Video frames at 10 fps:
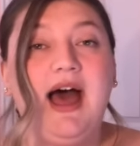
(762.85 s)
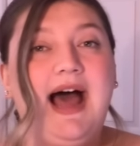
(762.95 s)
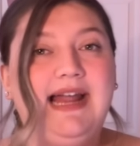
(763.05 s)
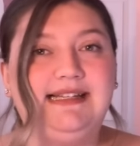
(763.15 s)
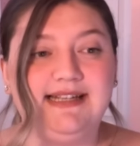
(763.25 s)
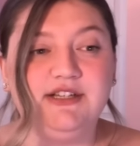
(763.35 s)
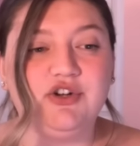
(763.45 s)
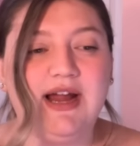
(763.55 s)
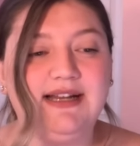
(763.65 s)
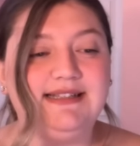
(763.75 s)
I did
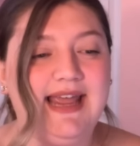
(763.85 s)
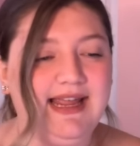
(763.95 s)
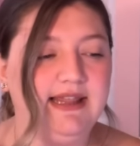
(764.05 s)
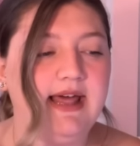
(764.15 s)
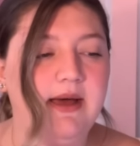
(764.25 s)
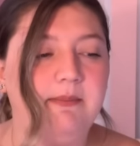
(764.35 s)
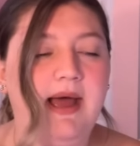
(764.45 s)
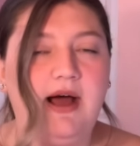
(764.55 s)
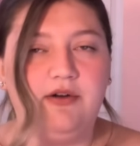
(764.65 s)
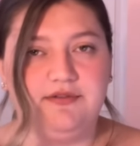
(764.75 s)
try to take them
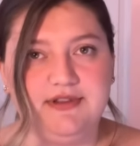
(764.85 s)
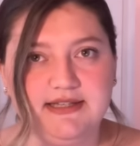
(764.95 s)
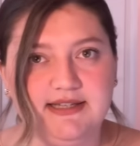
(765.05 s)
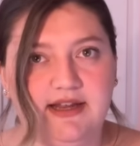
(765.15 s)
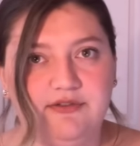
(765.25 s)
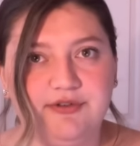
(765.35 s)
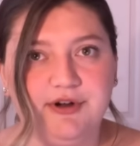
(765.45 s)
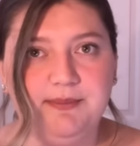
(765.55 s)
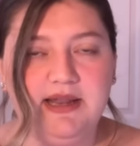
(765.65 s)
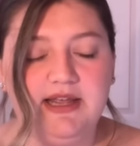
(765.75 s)
out of the scene for
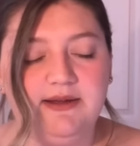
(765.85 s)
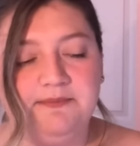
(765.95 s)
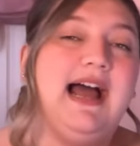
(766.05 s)
a minute.